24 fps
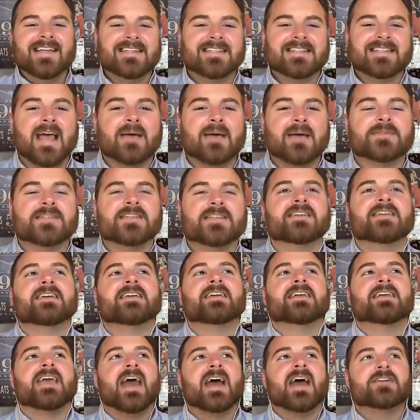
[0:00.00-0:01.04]
Sampson
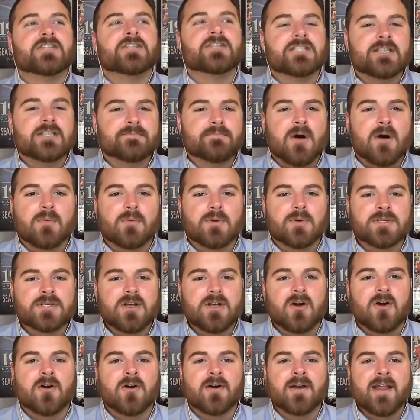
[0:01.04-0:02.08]
catches the punt
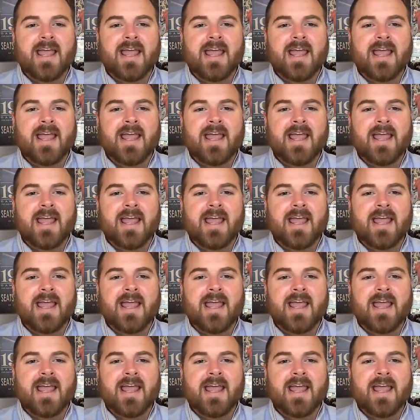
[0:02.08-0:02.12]
return.